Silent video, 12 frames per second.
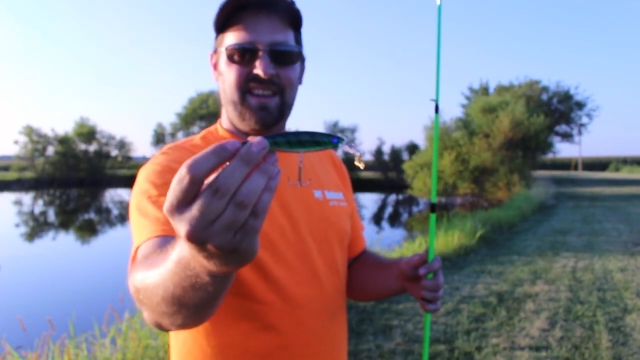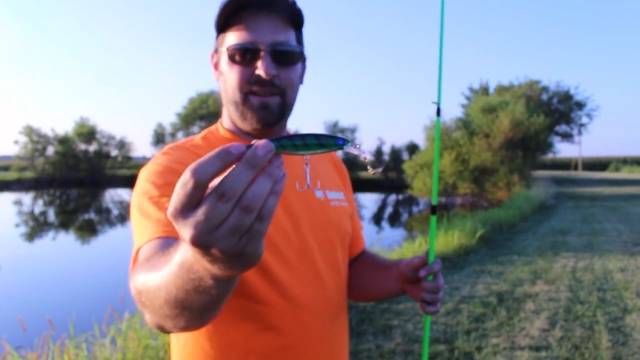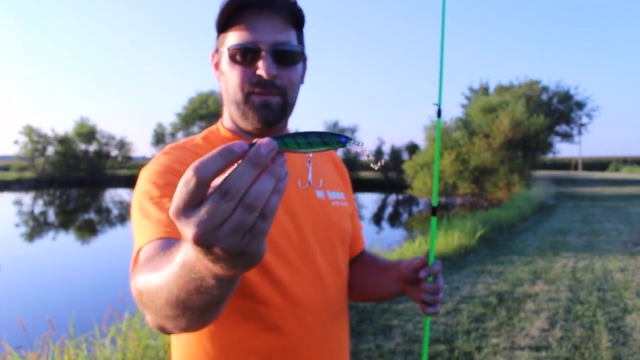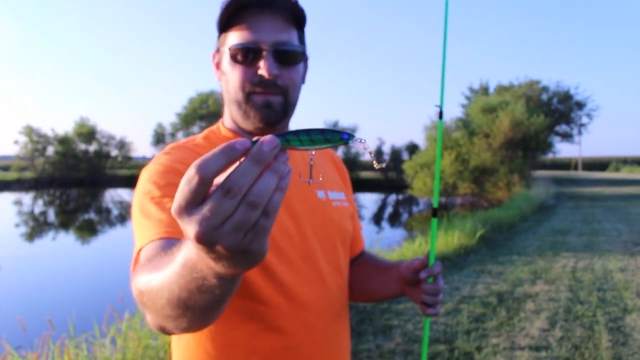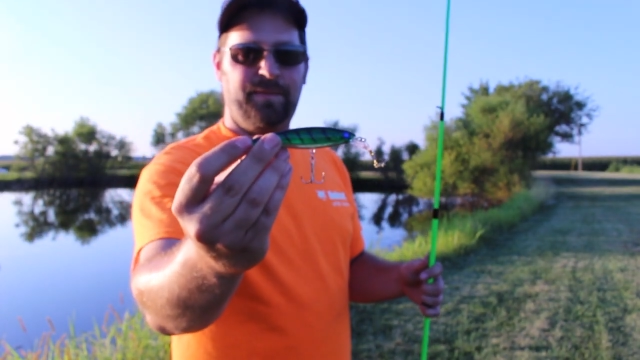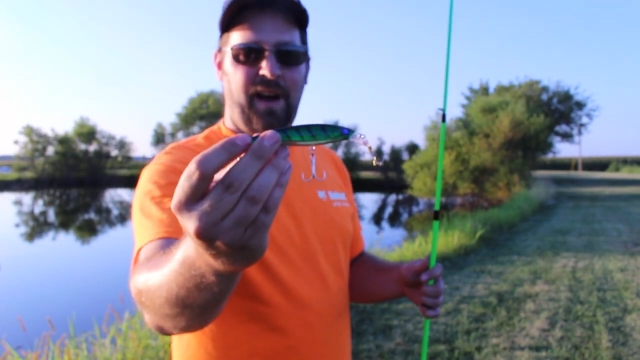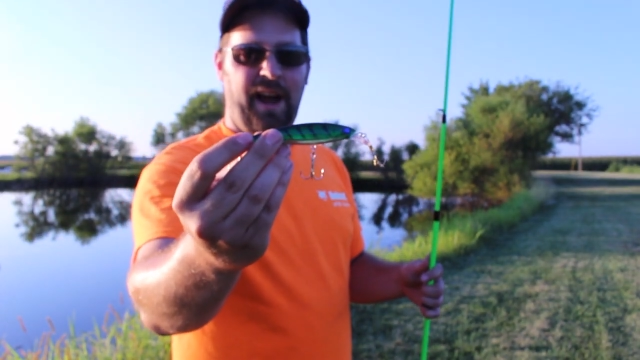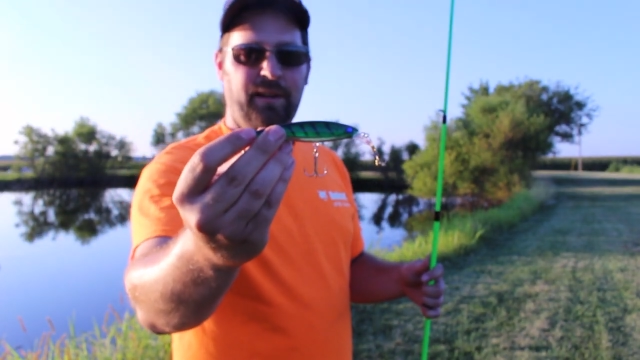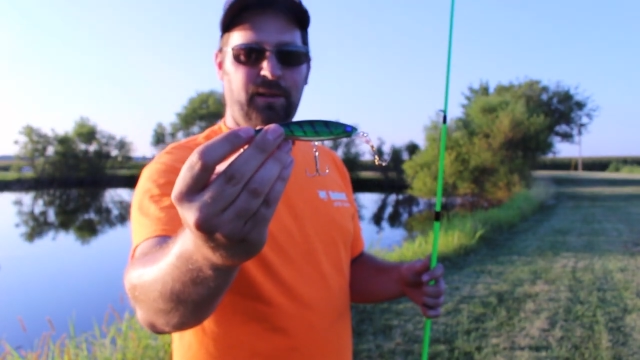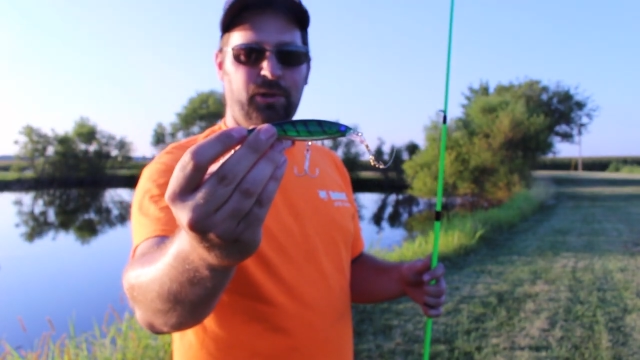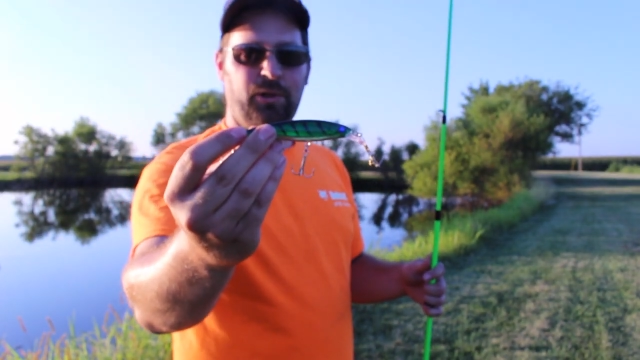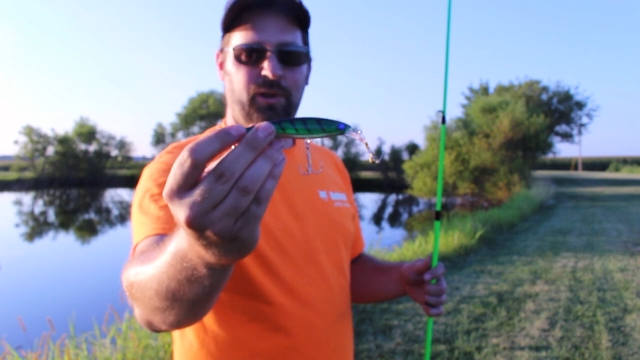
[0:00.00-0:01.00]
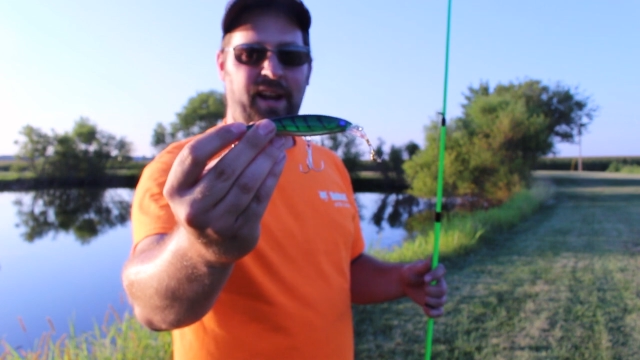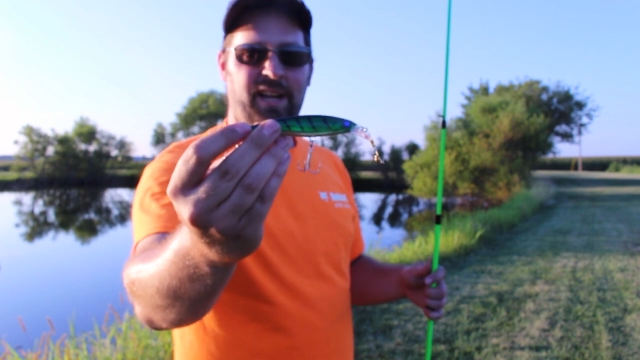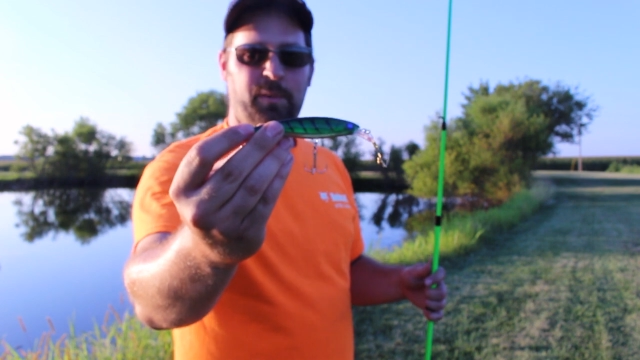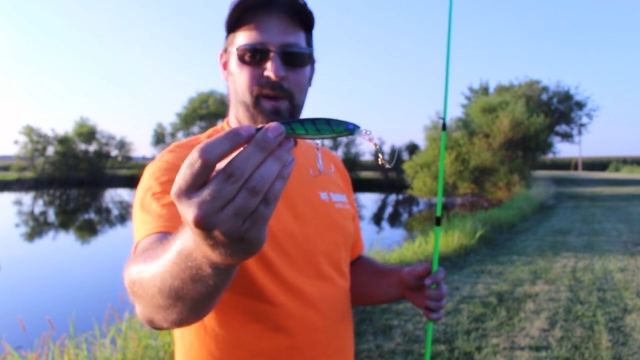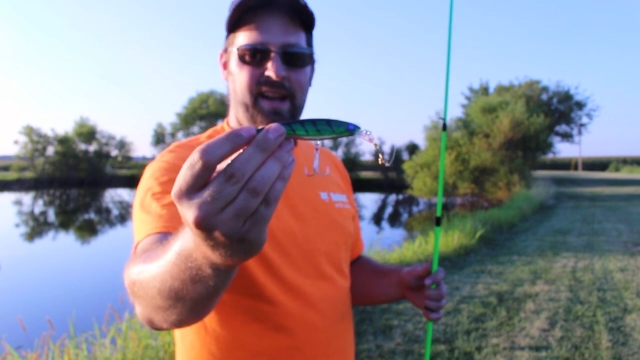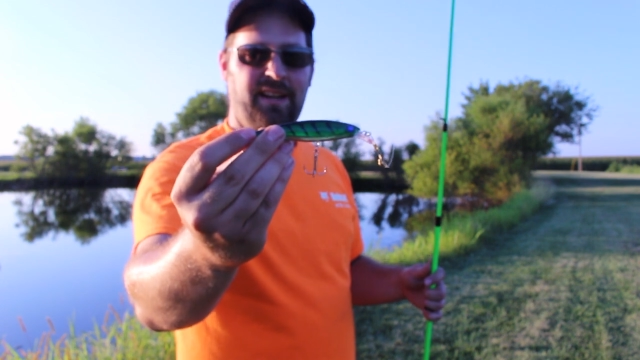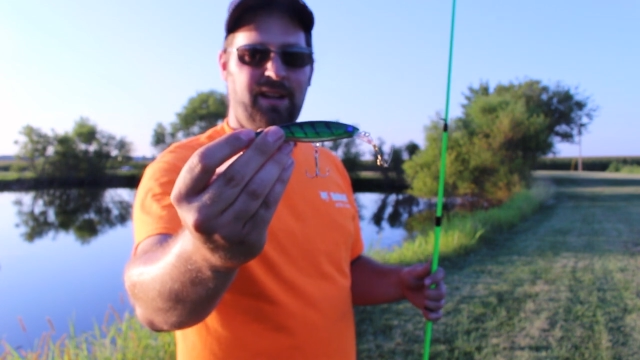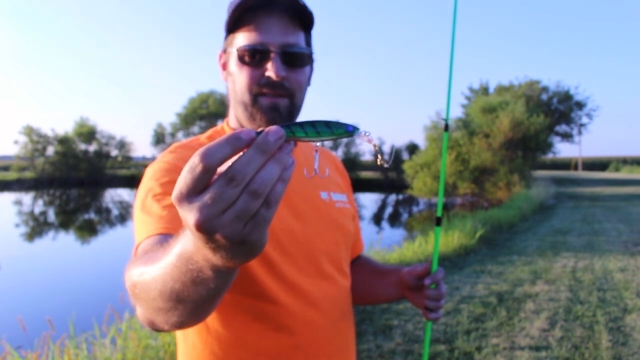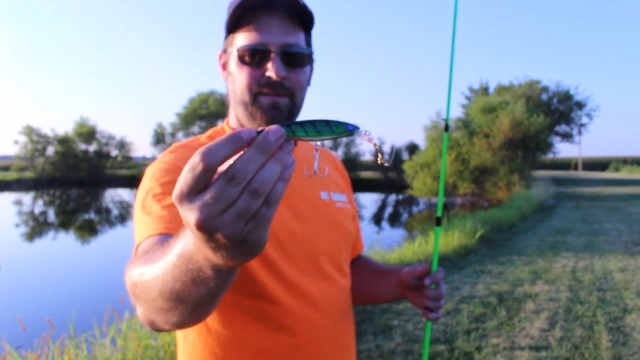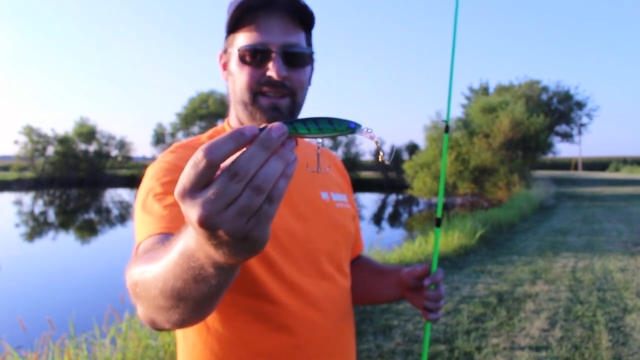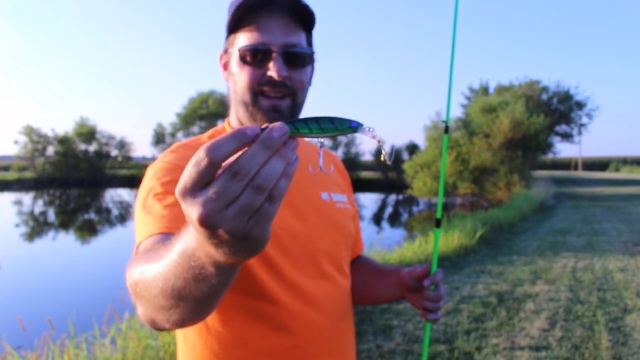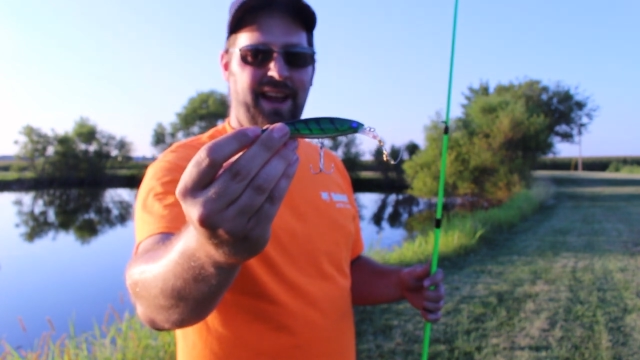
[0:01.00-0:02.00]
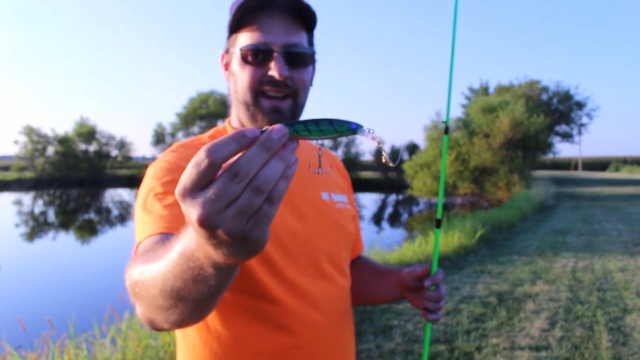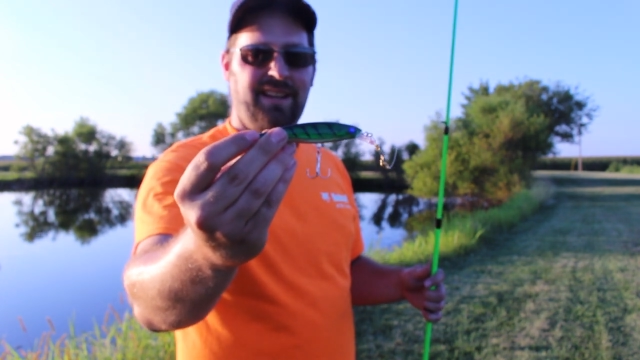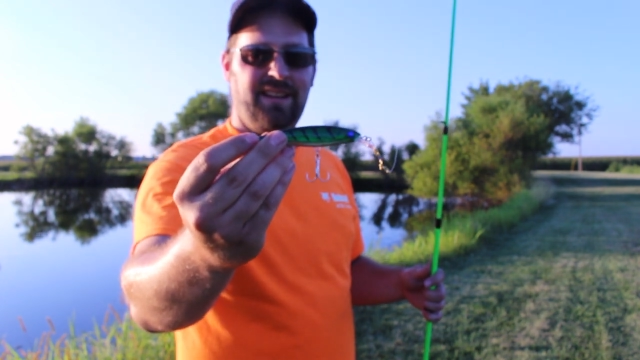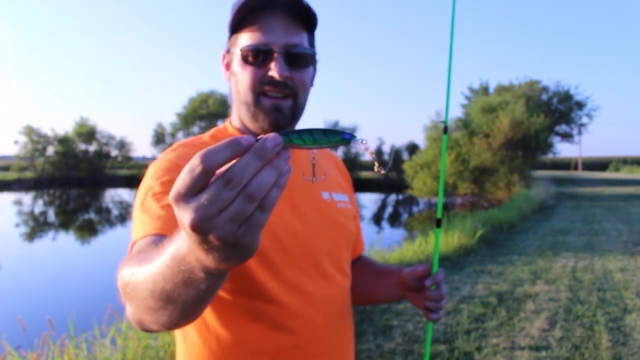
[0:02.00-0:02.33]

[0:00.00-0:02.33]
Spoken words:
and final crankbait of the night.